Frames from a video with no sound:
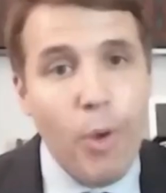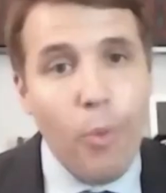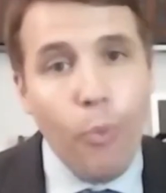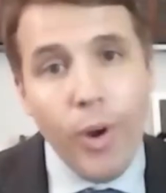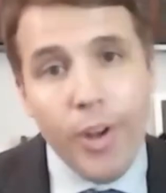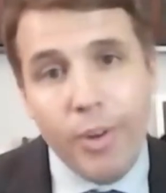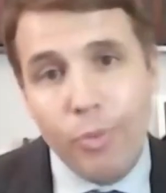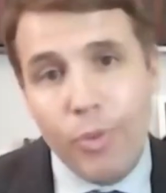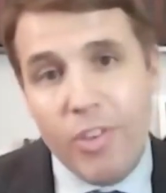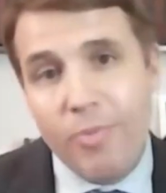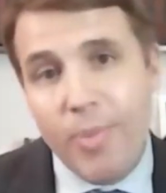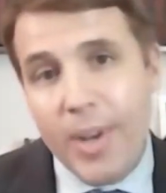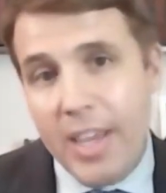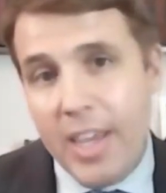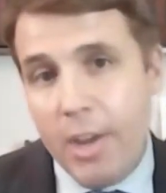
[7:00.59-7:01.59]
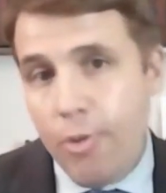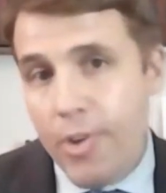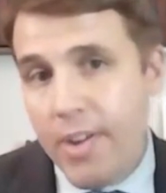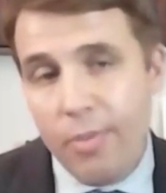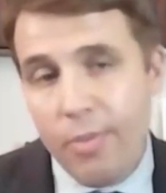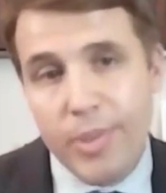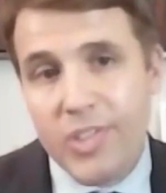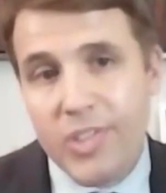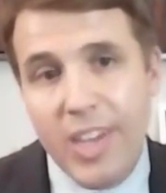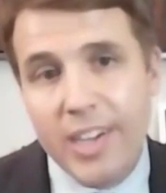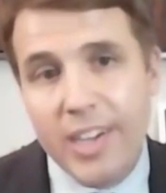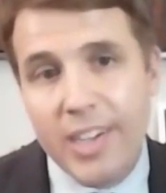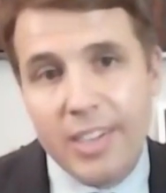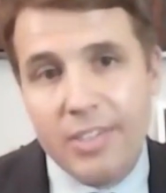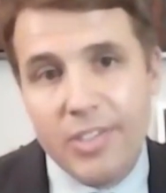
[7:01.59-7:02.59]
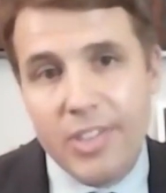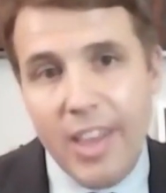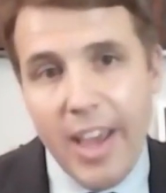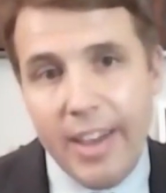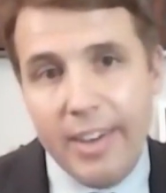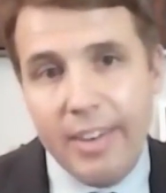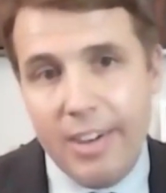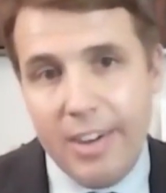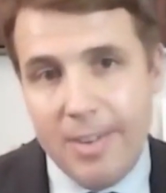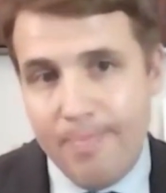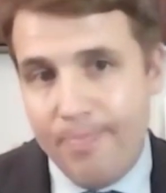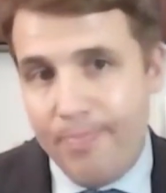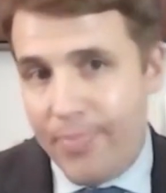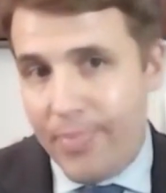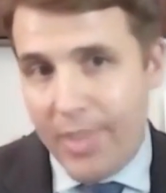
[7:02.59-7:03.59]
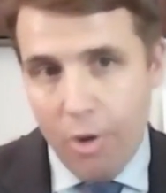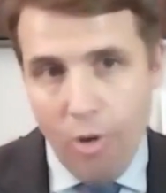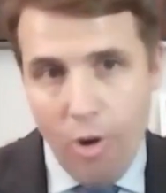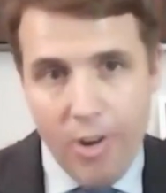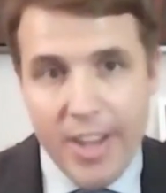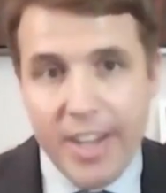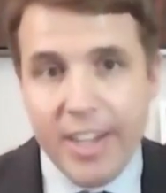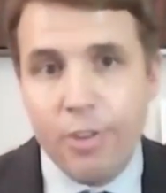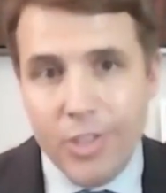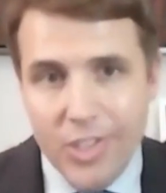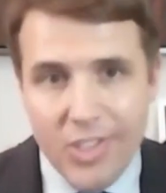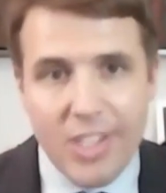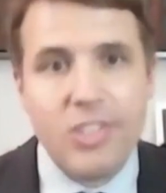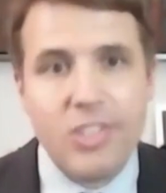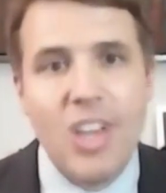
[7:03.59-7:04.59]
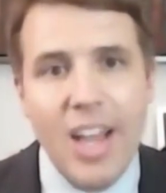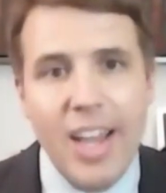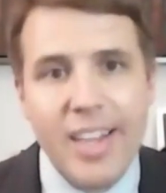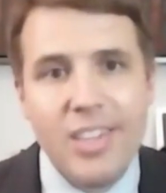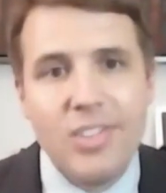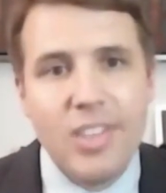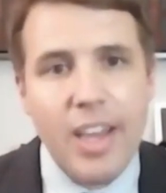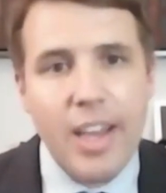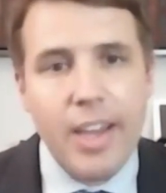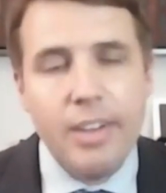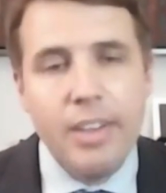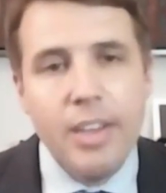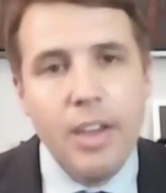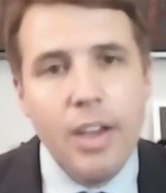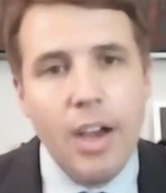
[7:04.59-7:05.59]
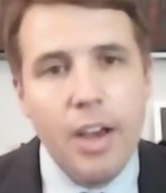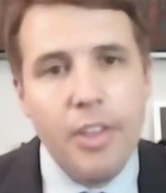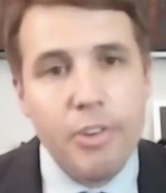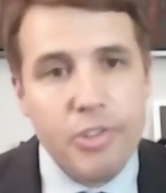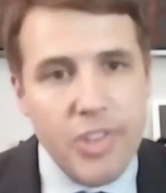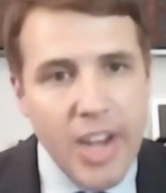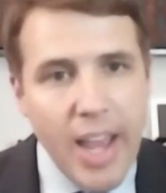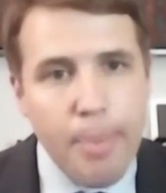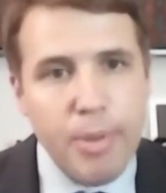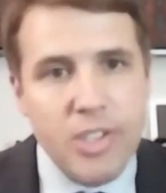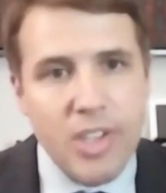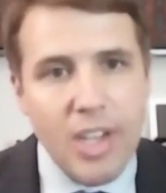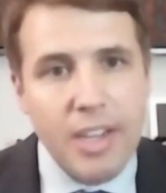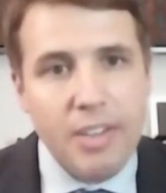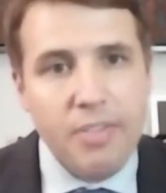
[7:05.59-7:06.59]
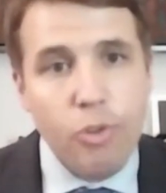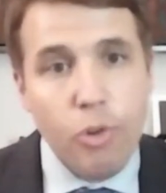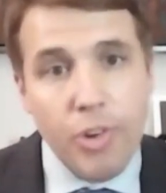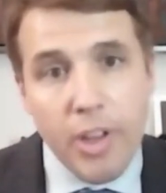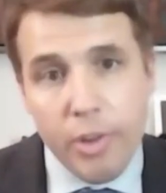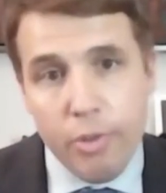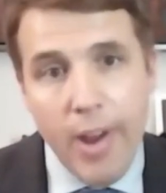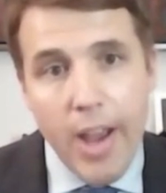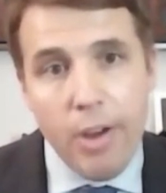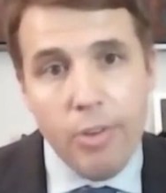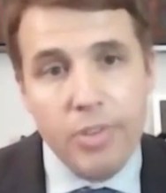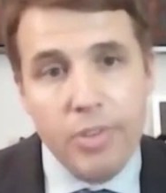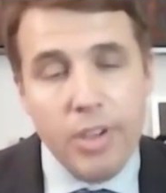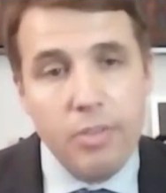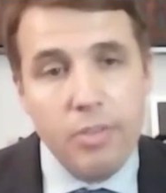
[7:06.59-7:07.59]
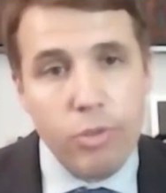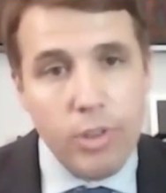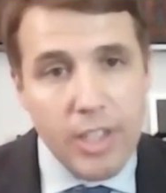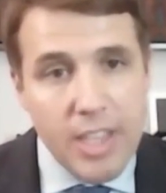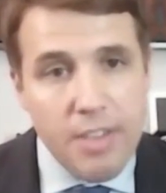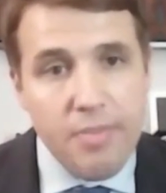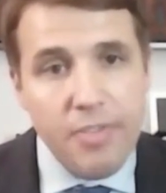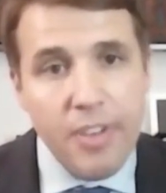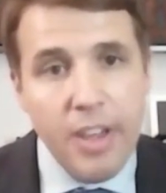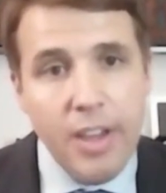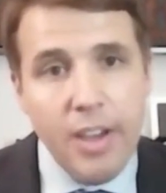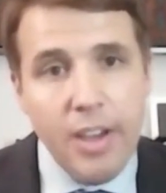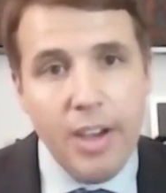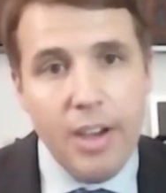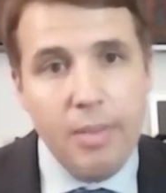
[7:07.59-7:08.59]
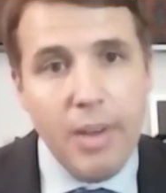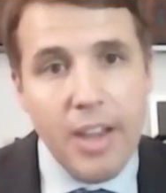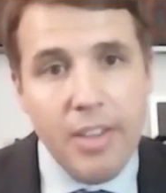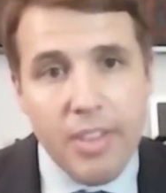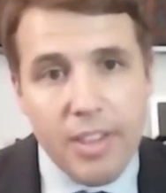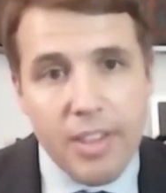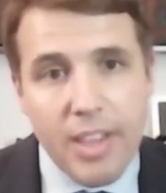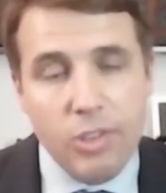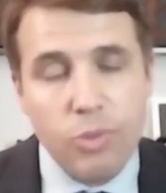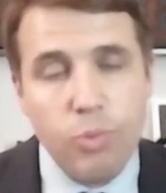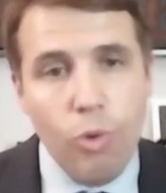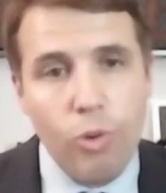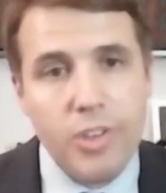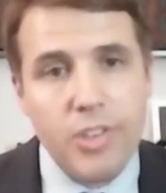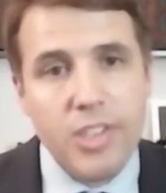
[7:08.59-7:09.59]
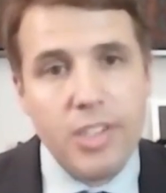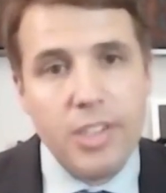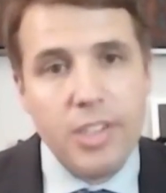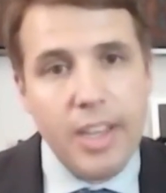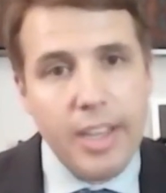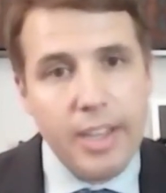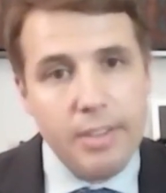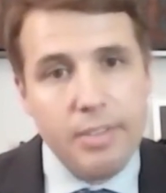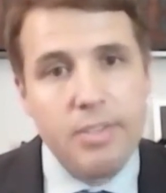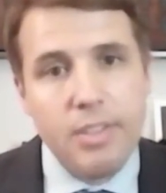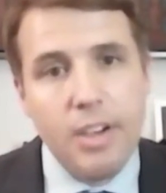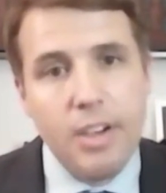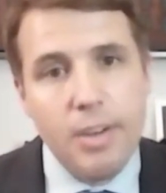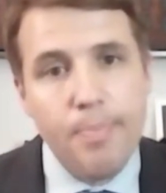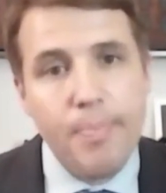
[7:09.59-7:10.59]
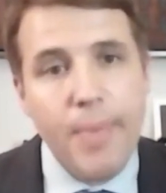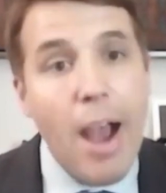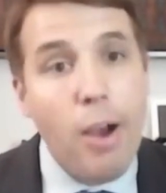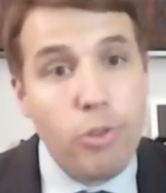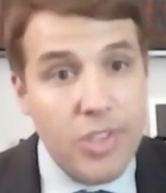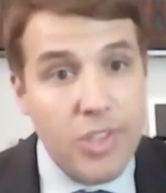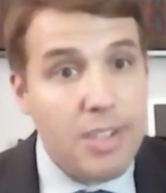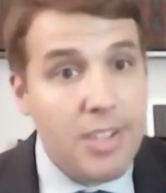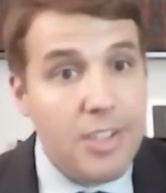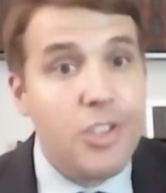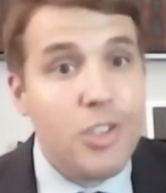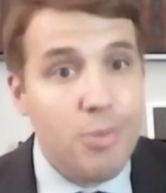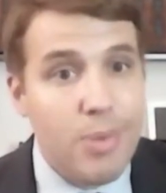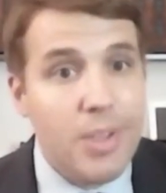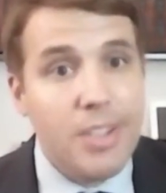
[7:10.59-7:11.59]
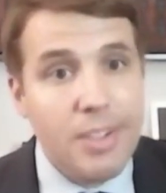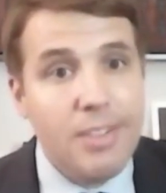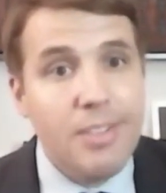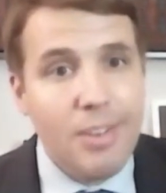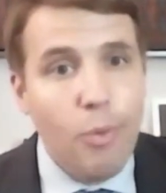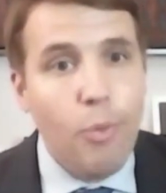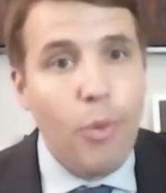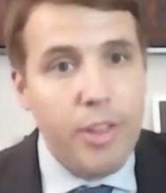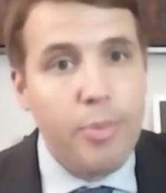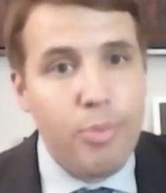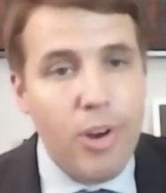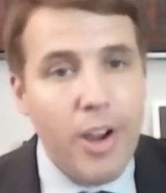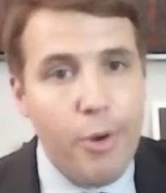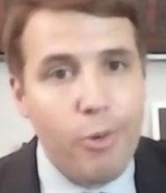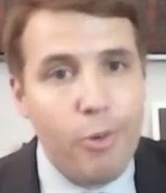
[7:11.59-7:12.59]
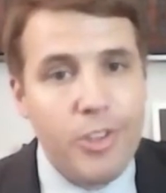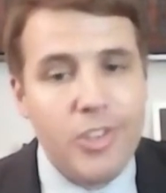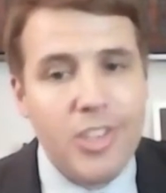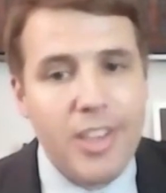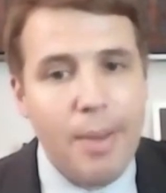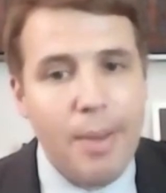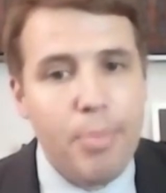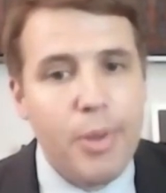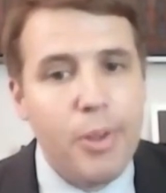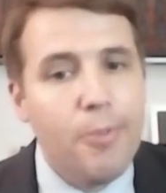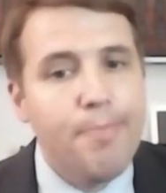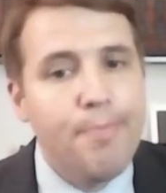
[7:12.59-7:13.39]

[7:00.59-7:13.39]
What we've been hearing from the Senate is that there are increasing signs that there's an appetite for another round of relief. I think that's warranted, and housing needs to be one of the priorities in that bill.